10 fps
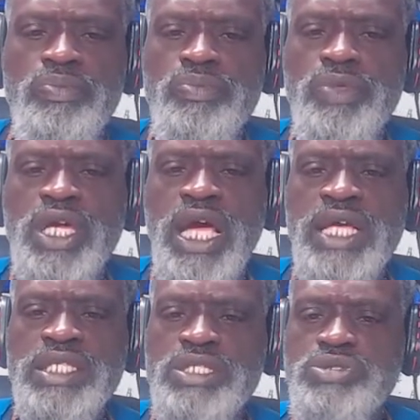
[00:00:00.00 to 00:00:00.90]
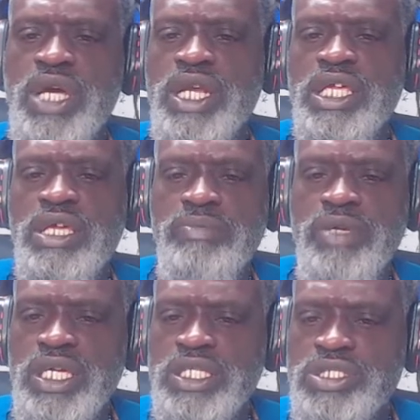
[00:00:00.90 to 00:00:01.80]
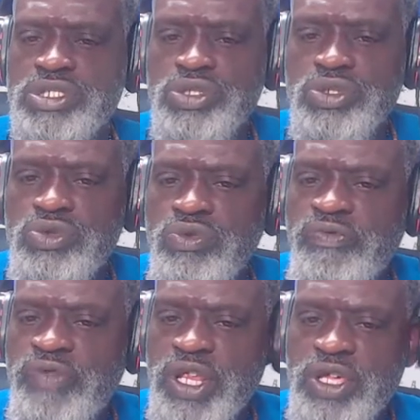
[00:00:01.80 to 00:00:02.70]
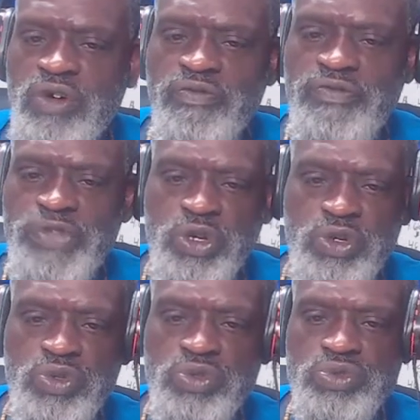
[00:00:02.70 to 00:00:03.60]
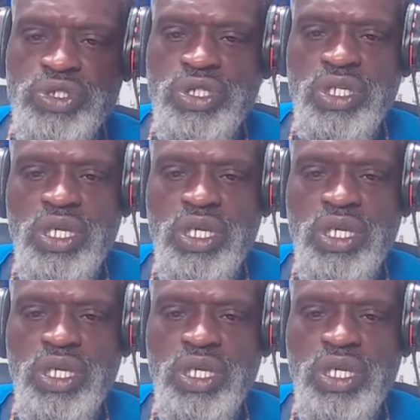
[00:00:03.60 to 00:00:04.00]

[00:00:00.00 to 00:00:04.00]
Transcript: they're constantly trying to get me to do video views.